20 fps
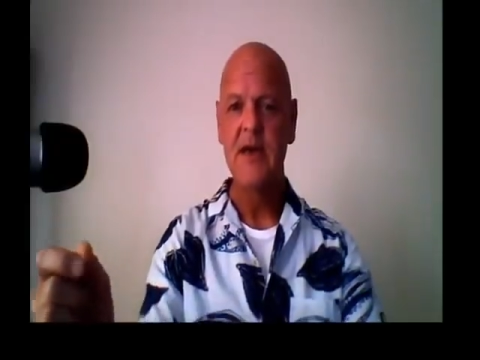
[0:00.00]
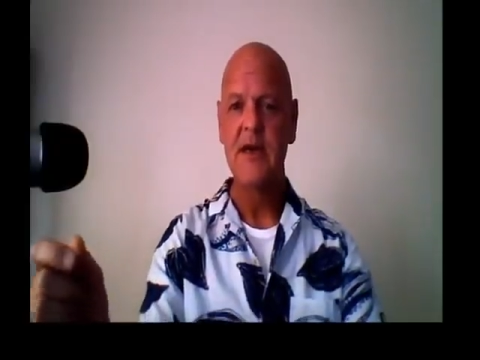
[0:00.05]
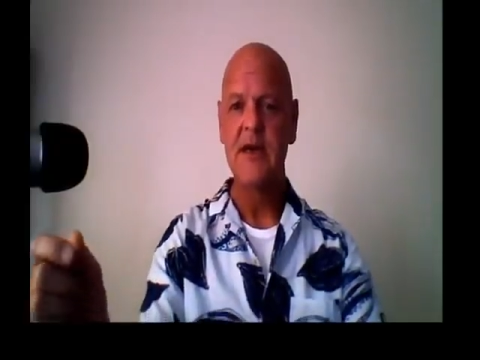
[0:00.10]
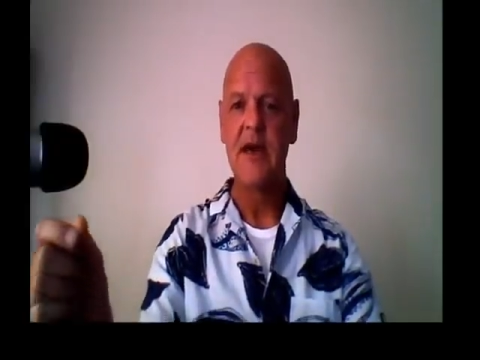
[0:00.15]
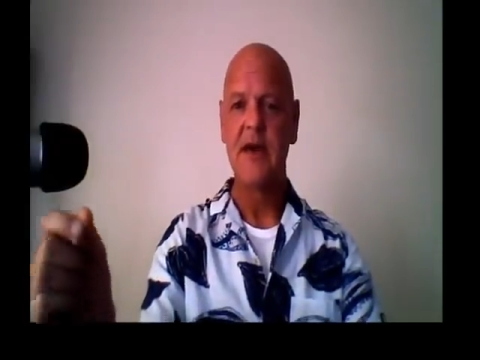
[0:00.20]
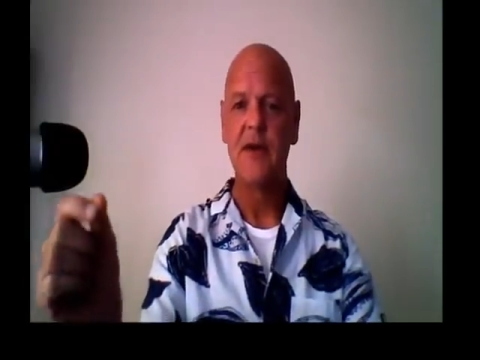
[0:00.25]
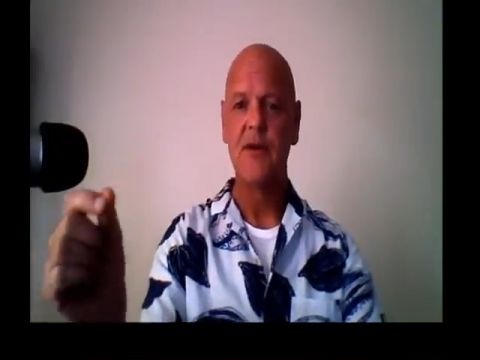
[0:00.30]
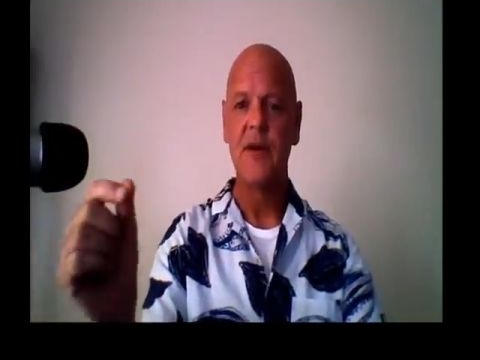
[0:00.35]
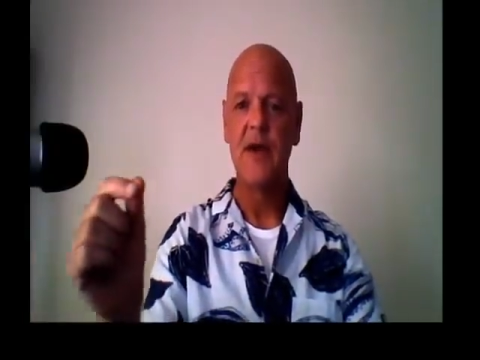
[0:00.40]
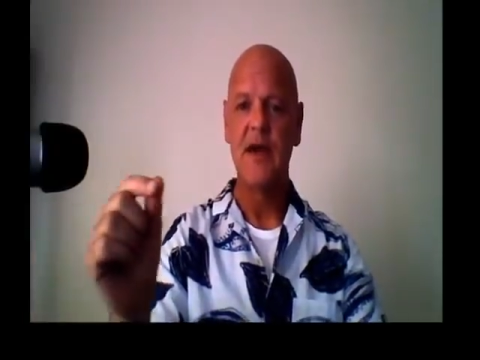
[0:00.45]

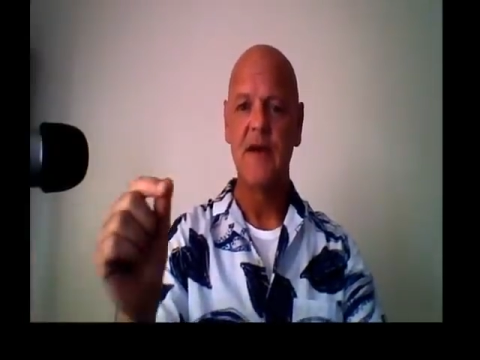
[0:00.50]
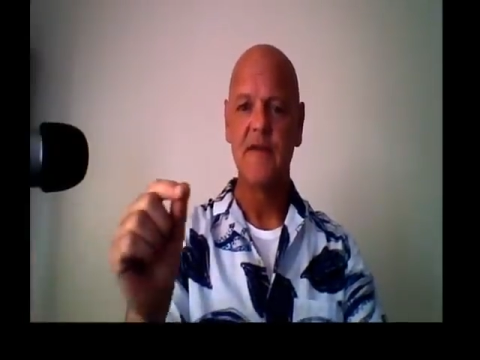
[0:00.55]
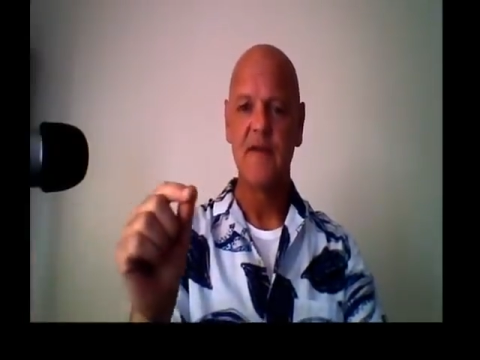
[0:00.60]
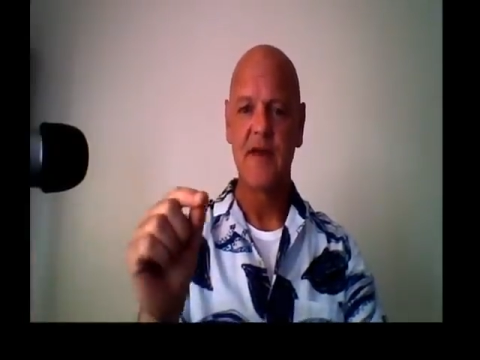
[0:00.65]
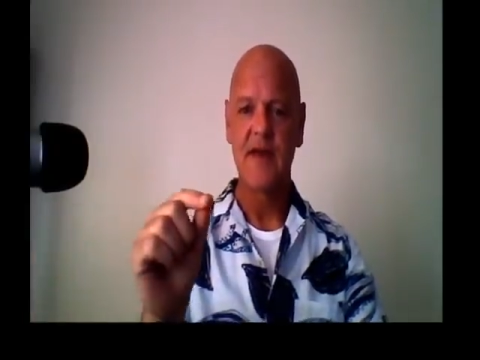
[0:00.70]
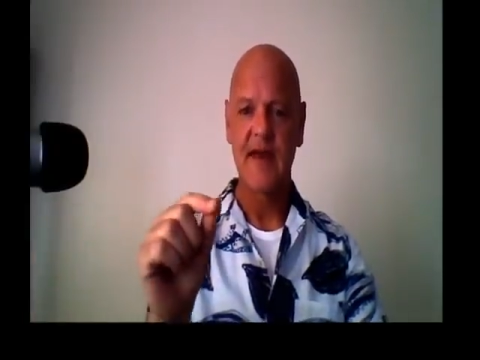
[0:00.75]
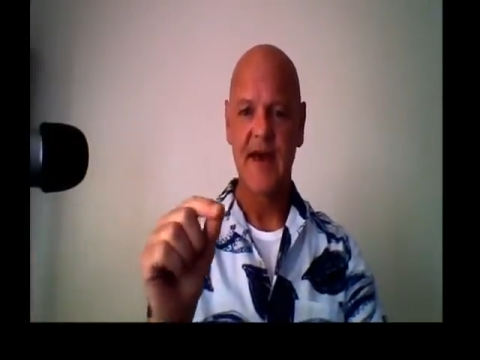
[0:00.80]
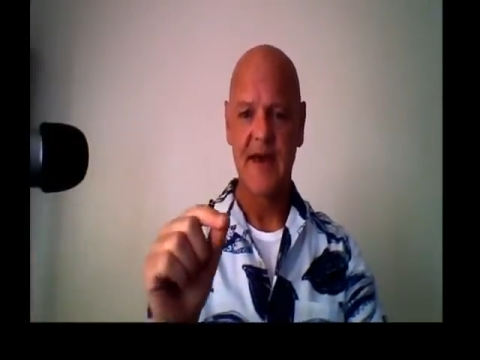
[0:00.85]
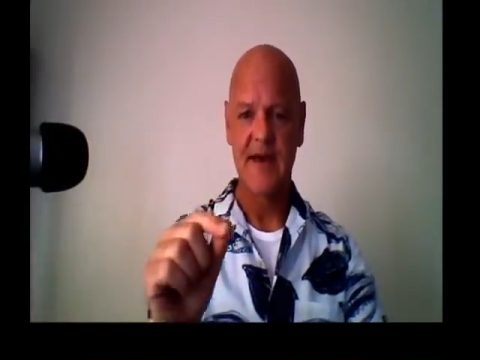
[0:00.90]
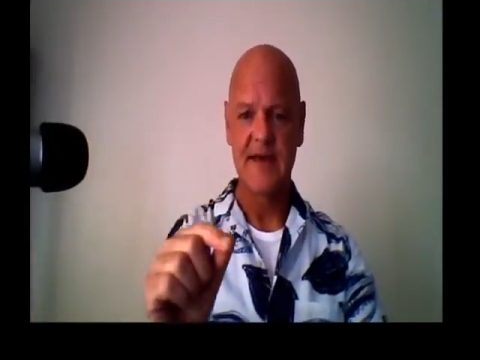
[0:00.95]
Now, in
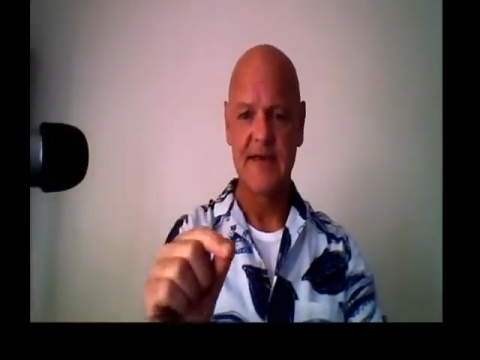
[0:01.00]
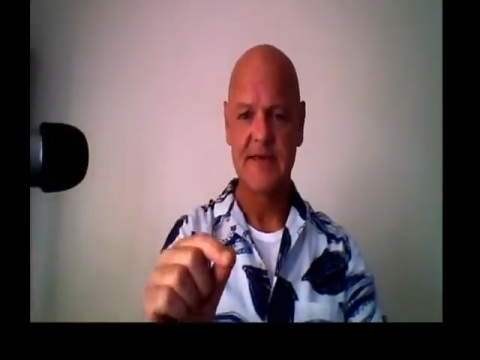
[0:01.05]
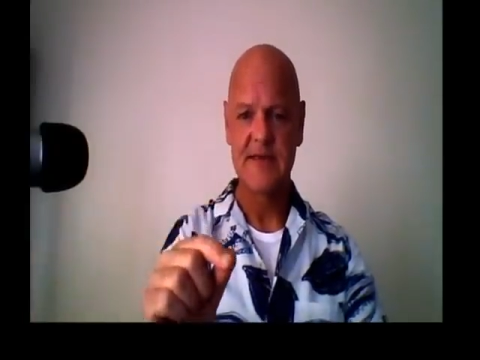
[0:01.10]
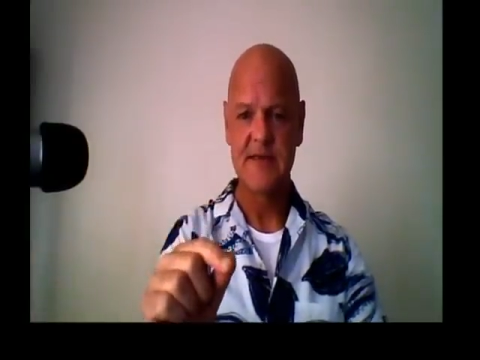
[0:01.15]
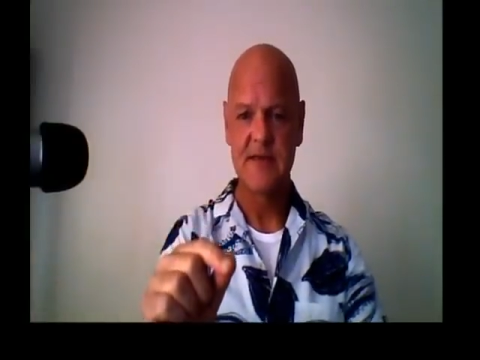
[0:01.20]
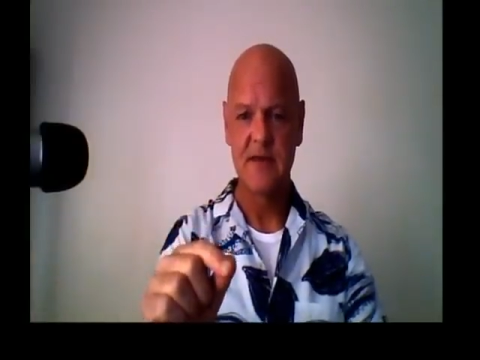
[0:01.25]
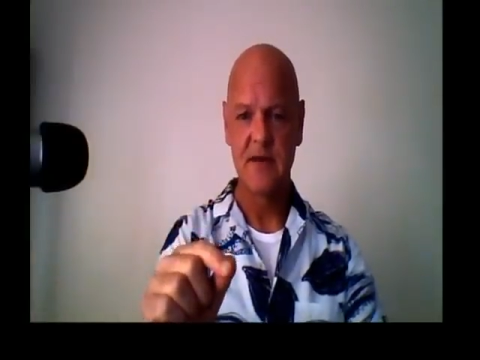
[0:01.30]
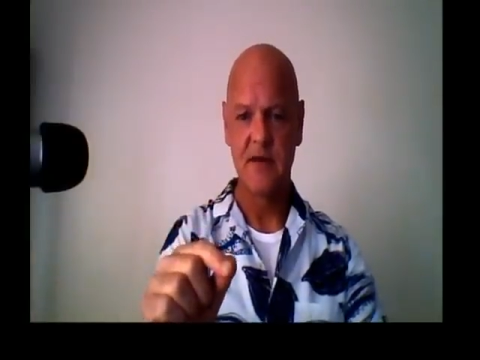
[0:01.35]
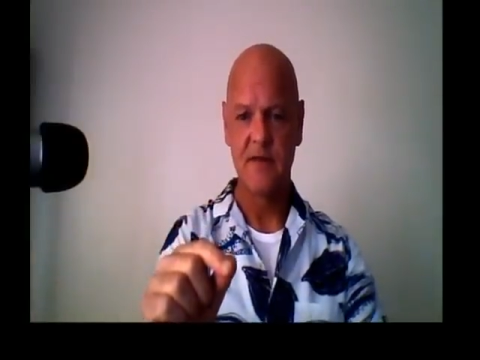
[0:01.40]
the case